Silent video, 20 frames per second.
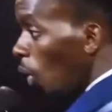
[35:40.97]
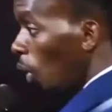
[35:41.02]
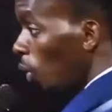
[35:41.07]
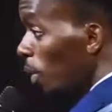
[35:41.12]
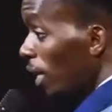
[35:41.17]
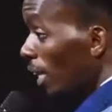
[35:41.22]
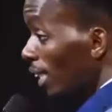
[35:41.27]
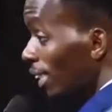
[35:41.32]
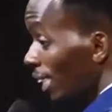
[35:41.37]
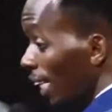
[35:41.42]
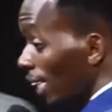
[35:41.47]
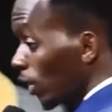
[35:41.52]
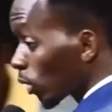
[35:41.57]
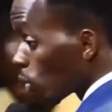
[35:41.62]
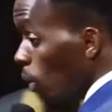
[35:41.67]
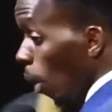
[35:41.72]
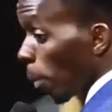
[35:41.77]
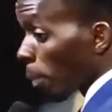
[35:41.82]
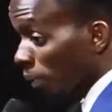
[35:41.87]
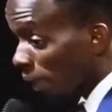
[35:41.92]
on Wednesday as
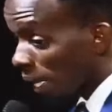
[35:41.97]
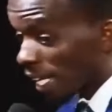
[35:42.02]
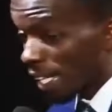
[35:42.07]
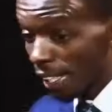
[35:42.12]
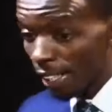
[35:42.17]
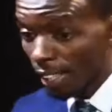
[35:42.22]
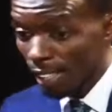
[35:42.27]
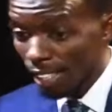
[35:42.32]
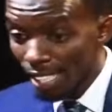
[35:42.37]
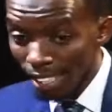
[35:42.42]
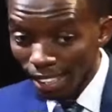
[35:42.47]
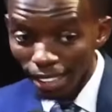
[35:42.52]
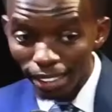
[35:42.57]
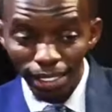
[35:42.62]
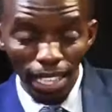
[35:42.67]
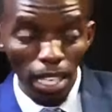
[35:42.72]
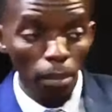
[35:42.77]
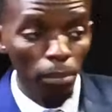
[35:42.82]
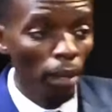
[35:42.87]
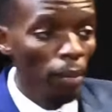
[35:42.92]
we were praying,
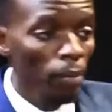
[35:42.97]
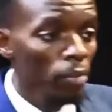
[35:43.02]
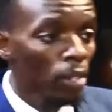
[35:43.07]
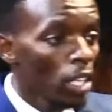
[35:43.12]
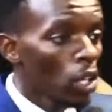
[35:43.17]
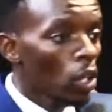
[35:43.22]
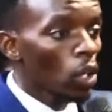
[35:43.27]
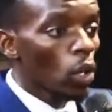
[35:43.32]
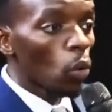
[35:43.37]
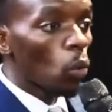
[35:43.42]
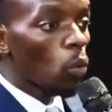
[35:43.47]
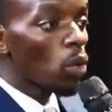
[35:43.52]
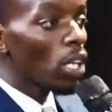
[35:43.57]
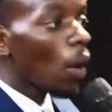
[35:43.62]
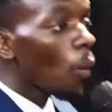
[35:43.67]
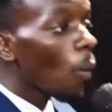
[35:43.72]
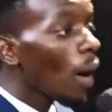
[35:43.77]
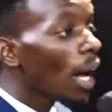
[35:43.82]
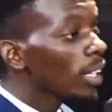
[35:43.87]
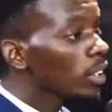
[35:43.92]
nikasema
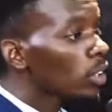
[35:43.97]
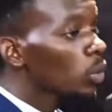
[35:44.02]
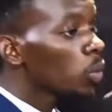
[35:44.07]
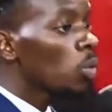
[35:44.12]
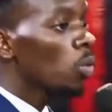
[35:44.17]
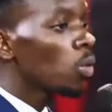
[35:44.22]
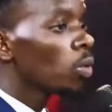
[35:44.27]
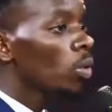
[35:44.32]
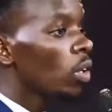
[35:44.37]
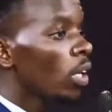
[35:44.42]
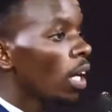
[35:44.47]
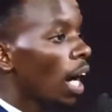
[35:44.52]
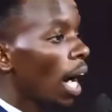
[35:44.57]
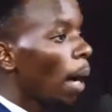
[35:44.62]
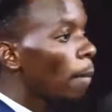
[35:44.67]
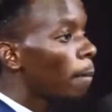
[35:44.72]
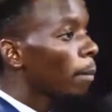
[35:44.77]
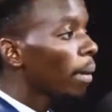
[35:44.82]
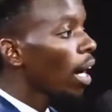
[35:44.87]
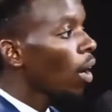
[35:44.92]
kuna watu
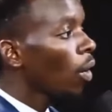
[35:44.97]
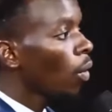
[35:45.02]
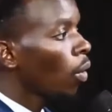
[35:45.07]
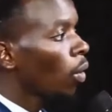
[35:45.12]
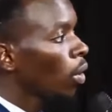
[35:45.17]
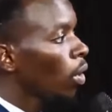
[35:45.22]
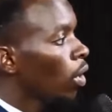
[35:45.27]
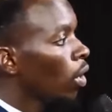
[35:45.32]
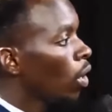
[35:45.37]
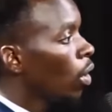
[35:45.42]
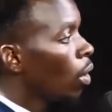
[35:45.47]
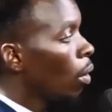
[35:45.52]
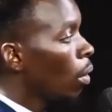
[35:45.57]
ambao